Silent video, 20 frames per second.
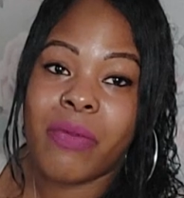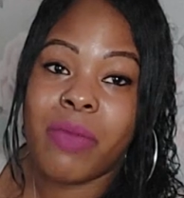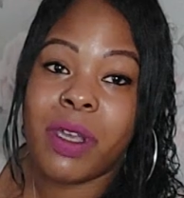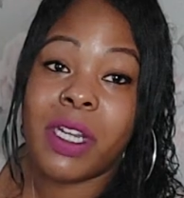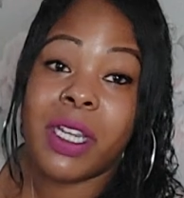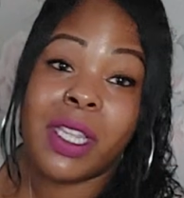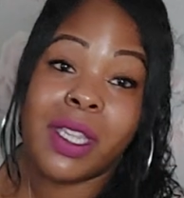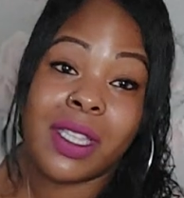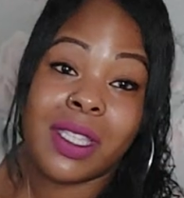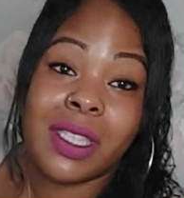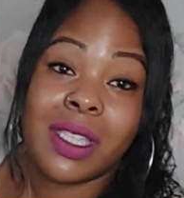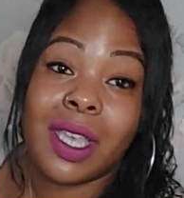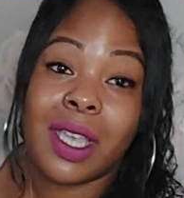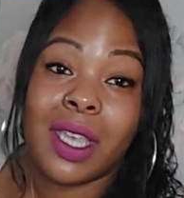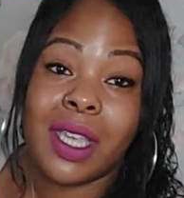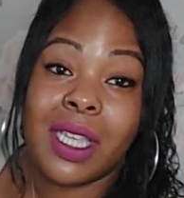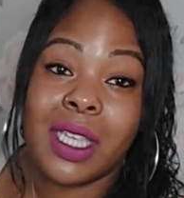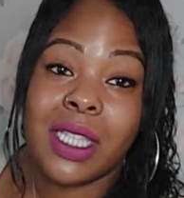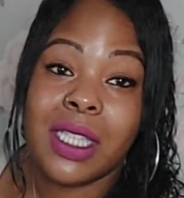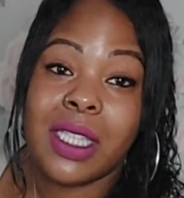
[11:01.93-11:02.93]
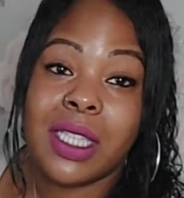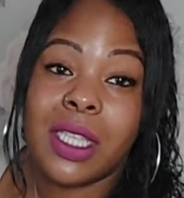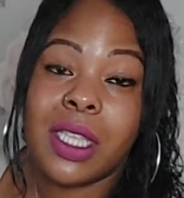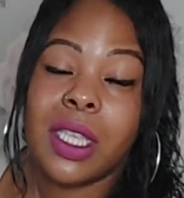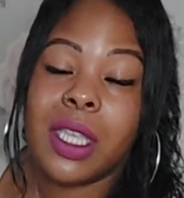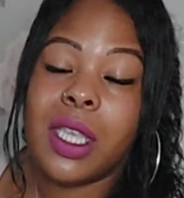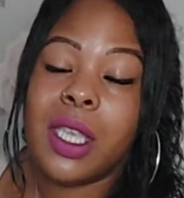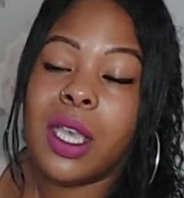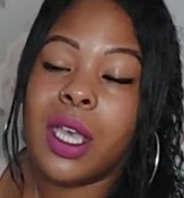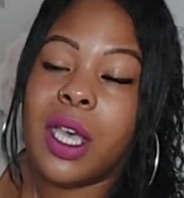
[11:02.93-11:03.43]
money aside,
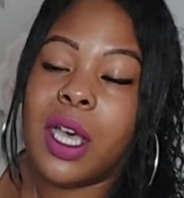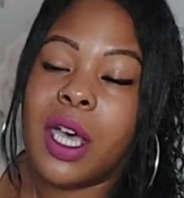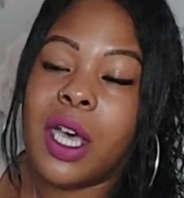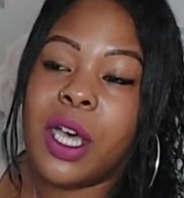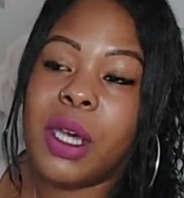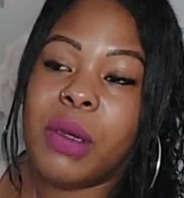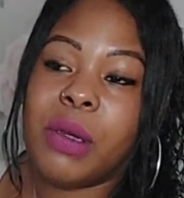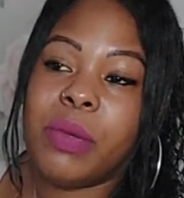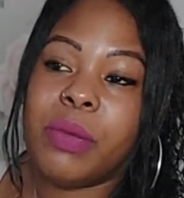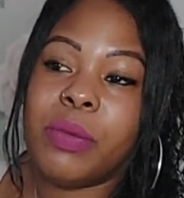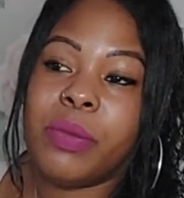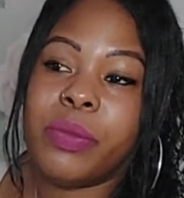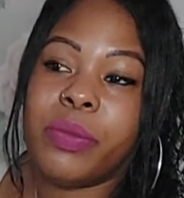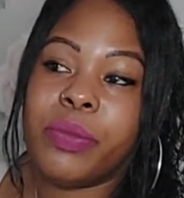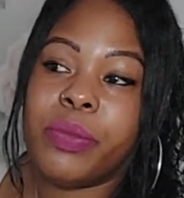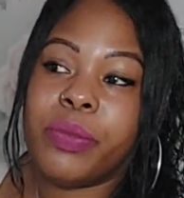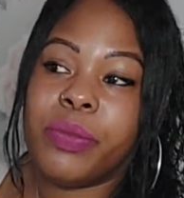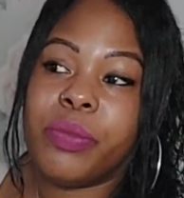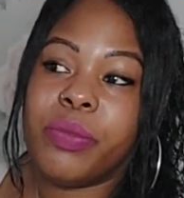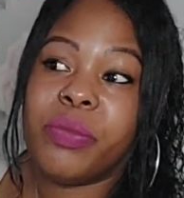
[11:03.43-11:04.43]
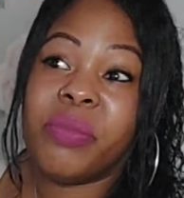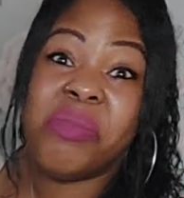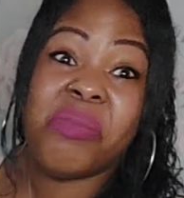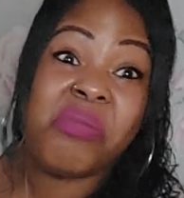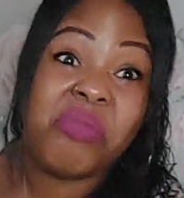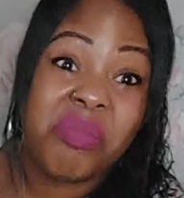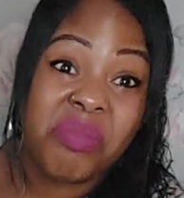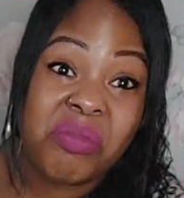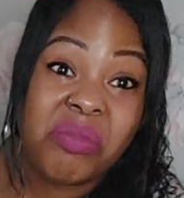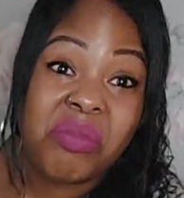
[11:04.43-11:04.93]
um,
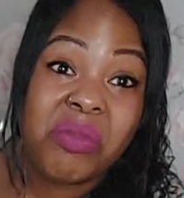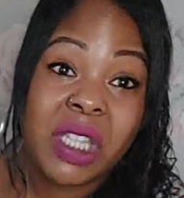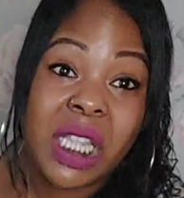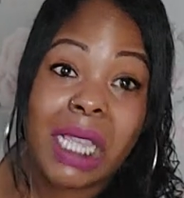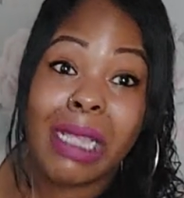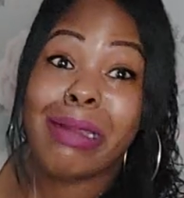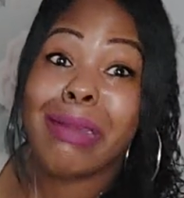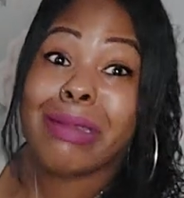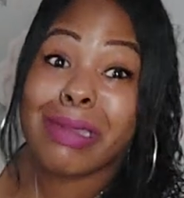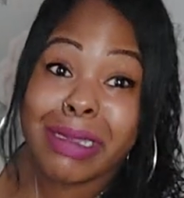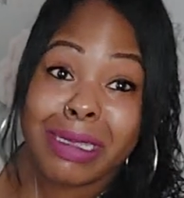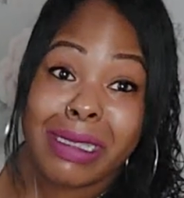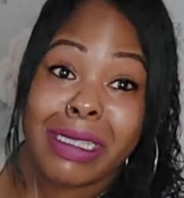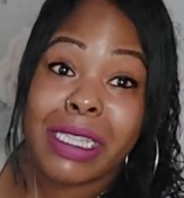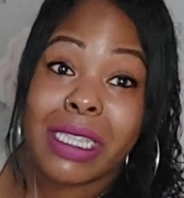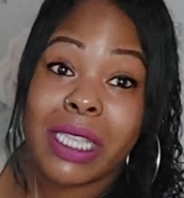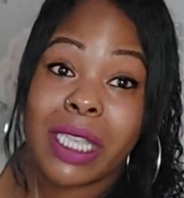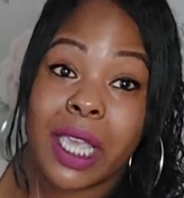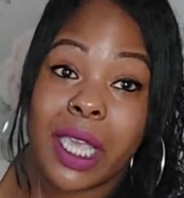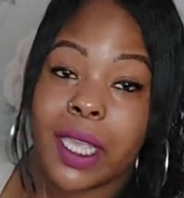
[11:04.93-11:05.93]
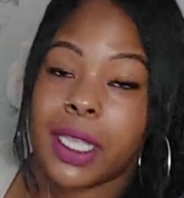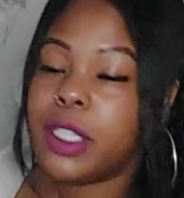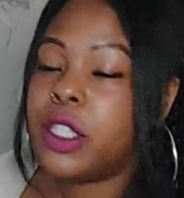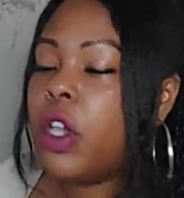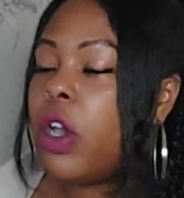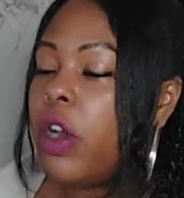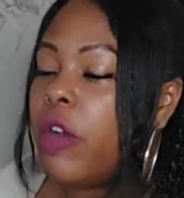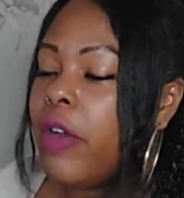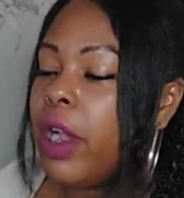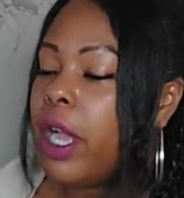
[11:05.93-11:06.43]
just in case.
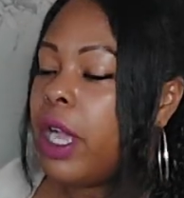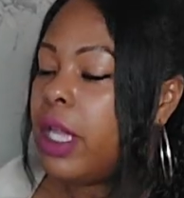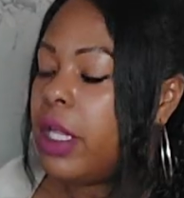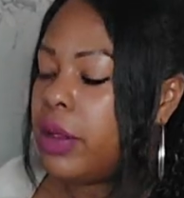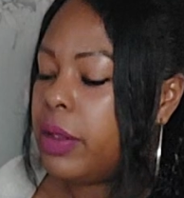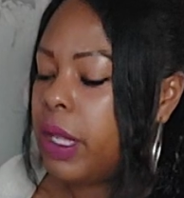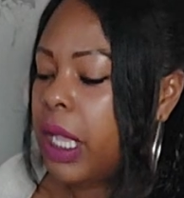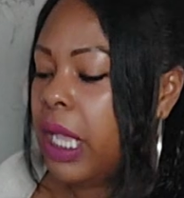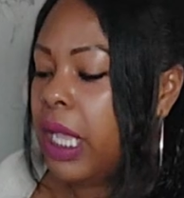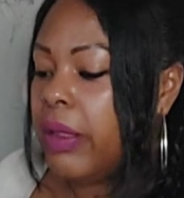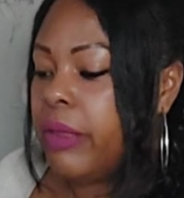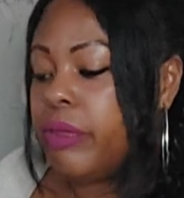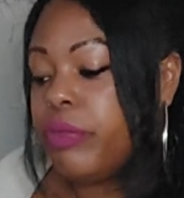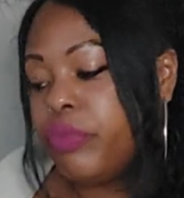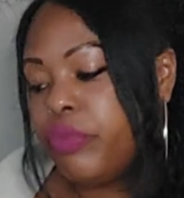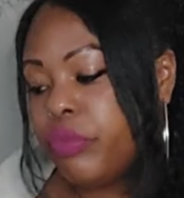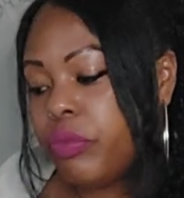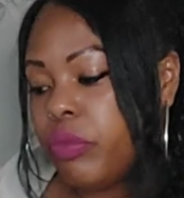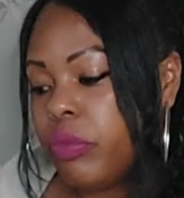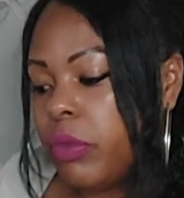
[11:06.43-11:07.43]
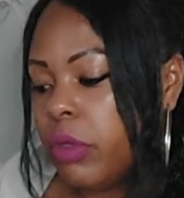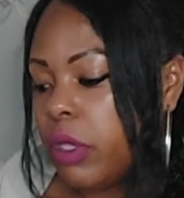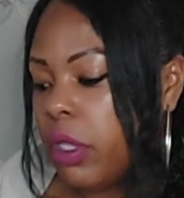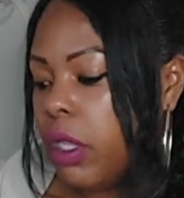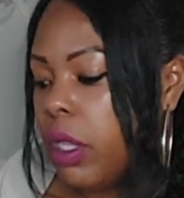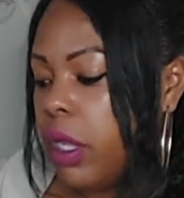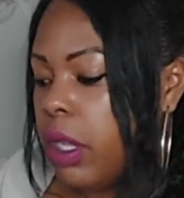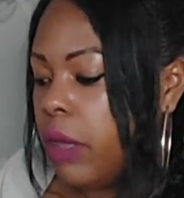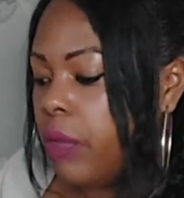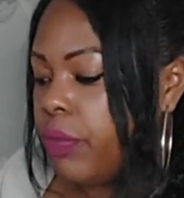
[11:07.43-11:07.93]
All right, like
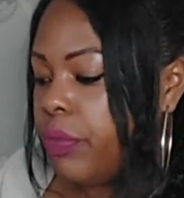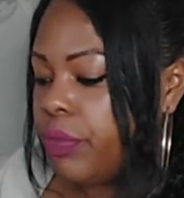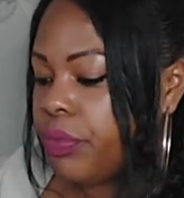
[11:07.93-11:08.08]
you know,